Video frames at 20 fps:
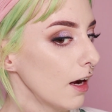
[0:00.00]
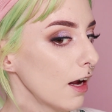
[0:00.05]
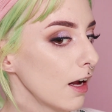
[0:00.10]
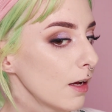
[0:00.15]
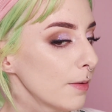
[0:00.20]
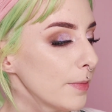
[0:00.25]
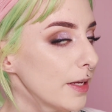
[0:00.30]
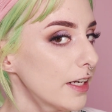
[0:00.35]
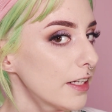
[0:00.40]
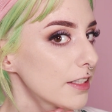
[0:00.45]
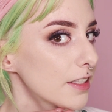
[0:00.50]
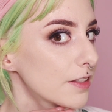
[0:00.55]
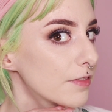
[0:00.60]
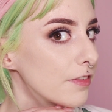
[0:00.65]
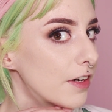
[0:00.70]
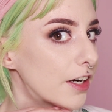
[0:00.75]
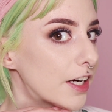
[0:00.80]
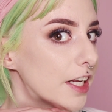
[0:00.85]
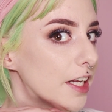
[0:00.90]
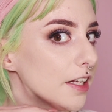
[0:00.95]
and it's
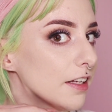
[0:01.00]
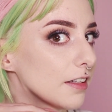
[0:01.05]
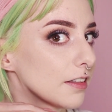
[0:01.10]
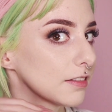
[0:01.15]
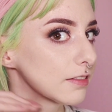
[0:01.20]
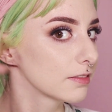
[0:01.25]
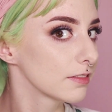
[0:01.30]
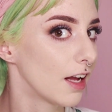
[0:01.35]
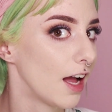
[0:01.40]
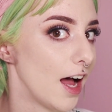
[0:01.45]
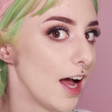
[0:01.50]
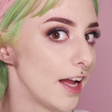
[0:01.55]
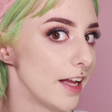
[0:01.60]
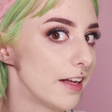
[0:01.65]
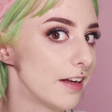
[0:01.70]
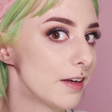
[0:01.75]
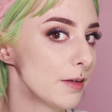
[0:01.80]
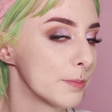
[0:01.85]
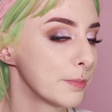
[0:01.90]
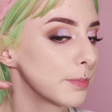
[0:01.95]
very
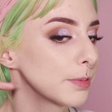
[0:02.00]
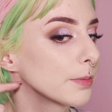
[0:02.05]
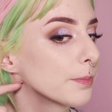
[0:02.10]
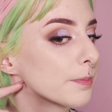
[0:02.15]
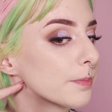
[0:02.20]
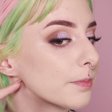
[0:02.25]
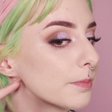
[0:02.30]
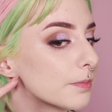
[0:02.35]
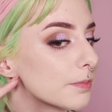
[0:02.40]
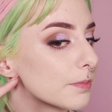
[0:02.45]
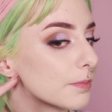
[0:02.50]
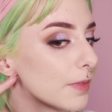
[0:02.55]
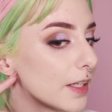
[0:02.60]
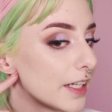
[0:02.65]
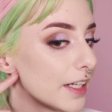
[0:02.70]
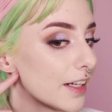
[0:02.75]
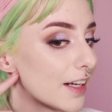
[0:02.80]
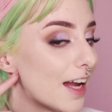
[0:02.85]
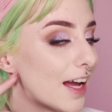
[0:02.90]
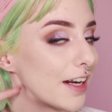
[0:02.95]
high up.
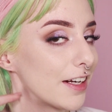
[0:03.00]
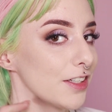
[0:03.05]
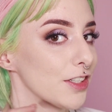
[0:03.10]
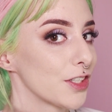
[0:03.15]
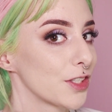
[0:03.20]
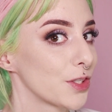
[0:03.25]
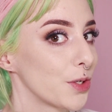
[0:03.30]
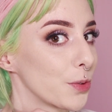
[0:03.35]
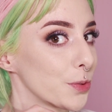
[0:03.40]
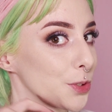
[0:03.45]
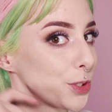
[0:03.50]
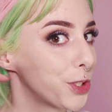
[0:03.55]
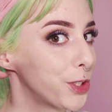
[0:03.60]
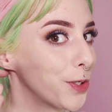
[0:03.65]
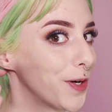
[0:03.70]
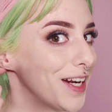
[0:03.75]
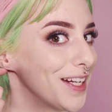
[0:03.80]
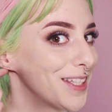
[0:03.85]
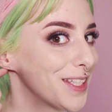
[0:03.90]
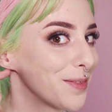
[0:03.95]
Like, it kind of just goes
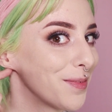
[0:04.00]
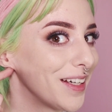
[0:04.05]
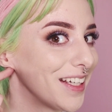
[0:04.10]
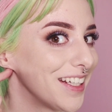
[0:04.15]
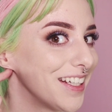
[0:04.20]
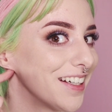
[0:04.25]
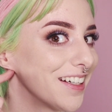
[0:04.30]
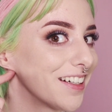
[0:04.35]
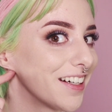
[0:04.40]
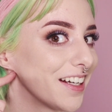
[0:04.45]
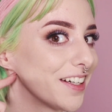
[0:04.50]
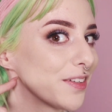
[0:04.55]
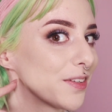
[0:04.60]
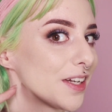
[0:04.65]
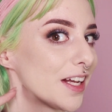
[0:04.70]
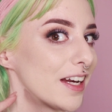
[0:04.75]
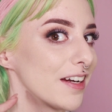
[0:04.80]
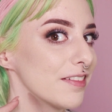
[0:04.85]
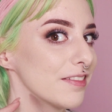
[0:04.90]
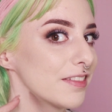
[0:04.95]
straight to my ear. I
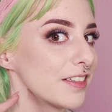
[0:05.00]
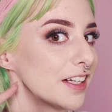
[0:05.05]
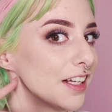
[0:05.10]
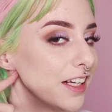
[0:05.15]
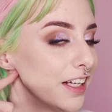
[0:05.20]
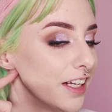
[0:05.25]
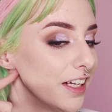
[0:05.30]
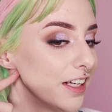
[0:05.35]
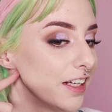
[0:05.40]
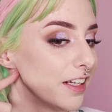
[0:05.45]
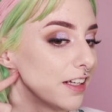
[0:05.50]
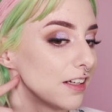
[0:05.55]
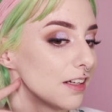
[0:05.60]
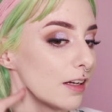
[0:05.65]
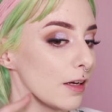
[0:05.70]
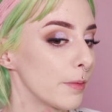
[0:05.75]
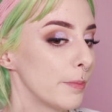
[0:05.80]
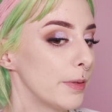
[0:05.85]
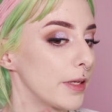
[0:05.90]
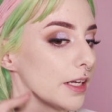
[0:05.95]
don't have
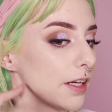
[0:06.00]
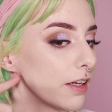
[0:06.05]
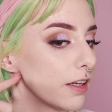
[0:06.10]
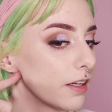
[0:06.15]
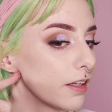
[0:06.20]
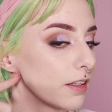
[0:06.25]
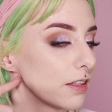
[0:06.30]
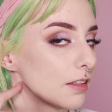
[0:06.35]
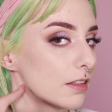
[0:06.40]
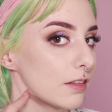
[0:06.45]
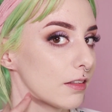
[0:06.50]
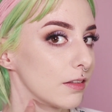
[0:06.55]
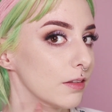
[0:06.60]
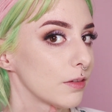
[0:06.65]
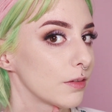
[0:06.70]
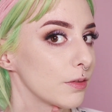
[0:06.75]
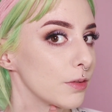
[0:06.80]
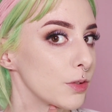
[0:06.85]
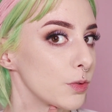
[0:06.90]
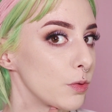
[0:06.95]
a big
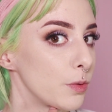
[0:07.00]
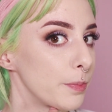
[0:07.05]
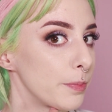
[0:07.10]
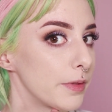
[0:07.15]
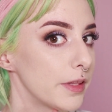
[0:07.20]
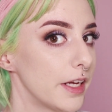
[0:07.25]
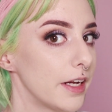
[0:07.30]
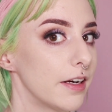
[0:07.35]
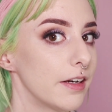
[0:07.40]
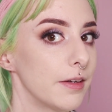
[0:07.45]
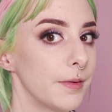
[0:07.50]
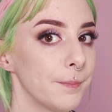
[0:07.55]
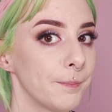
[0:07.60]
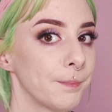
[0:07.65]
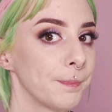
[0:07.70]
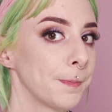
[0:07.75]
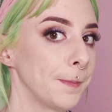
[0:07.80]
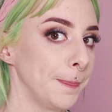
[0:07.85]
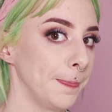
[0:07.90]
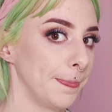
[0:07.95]
swoop there,
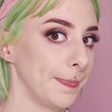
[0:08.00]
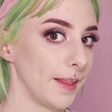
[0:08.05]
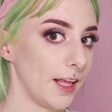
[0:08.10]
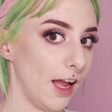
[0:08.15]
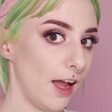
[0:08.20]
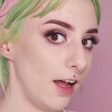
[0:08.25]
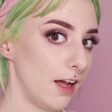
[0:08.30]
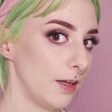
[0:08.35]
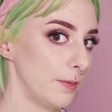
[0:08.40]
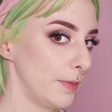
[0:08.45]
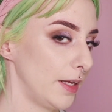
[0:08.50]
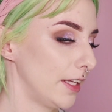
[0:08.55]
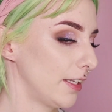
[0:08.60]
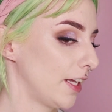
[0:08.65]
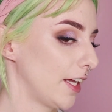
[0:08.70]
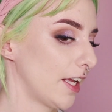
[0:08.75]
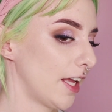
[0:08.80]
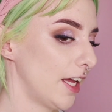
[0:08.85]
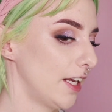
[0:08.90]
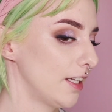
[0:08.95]
and
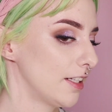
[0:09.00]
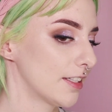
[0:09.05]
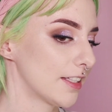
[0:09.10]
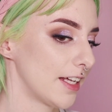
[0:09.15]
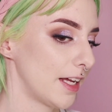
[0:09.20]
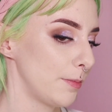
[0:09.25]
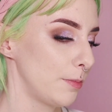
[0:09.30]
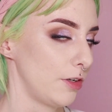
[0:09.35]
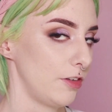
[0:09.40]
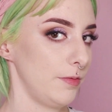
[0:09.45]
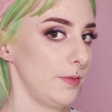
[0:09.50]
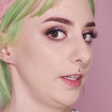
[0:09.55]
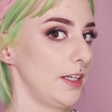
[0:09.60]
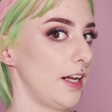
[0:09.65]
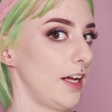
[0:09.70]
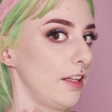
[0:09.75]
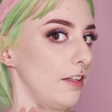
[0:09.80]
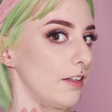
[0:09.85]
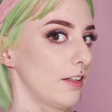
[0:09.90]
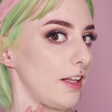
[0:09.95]
like any slight
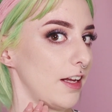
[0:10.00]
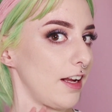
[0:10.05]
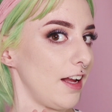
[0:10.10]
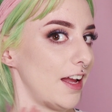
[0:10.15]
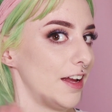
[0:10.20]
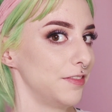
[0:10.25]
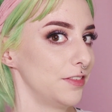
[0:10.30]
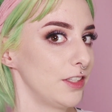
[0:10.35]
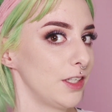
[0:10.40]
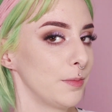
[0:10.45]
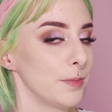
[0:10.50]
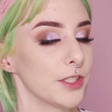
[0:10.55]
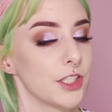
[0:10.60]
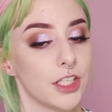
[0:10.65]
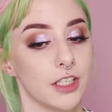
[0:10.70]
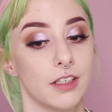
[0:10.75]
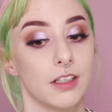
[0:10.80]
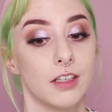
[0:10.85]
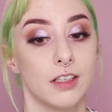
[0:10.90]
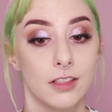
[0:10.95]
movement, I look like I have a double
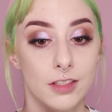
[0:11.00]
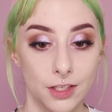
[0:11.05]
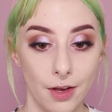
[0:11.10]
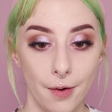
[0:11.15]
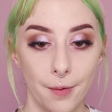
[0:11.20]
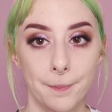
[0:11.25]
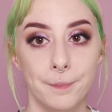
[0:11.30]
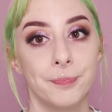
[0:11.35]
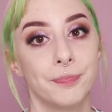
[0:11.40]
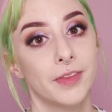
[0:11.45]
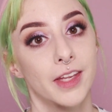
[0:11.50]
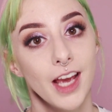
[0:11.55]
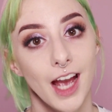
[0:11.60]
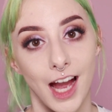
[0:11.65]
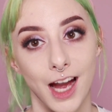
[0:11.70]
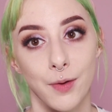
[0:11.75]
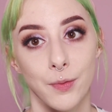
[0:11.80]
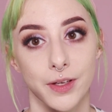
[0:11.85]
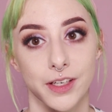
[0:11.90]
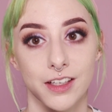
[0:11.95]
chin. So
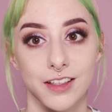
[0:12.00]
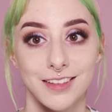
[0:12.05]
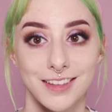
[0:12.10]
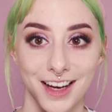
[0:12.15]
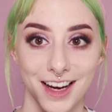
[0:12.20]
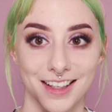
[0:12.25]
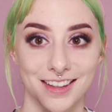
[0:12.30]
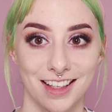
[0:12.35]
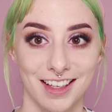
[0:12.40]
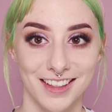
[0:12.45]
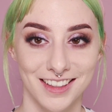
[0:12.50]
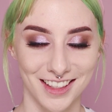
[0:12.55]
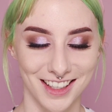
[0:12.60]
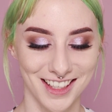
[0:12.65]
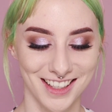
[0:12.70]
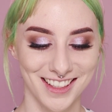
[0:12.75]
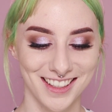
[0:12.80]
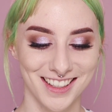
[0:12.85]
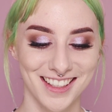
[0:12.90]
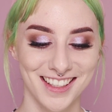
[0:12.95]
I want to hide that.
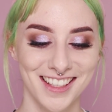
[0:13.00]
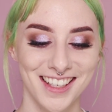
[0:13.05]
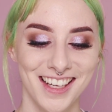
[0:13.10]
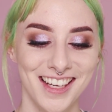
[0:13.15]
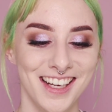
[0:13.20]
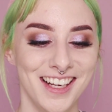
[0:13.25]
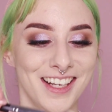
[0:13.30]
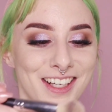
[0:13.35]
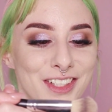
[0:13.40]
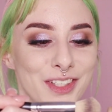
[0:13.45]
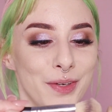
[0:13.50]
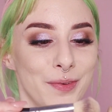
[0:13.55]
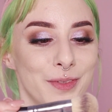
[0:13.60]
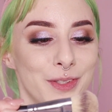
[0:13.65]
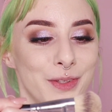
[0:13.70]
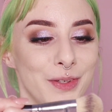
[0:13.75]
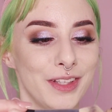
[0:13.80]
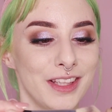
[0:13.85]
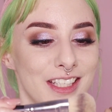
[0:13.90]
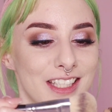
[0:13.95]
So I'm
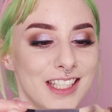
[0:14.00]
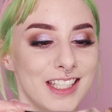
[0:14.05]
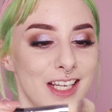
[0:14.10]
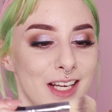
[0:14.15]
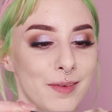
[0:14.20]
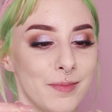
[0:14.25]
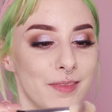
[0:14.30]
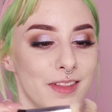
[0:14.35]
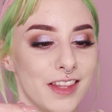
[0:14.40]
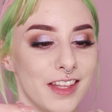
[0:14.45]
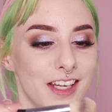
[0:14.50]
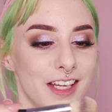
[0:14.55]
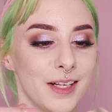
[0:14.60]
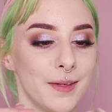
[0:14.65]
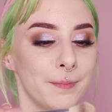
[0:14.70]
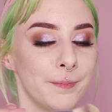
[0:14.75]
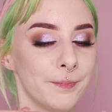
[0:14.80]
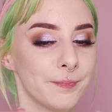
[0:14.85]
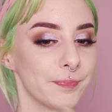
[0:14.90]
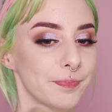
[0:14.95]
doing the same
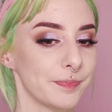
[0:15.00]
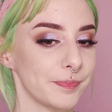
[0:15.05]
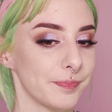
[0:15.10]
thing,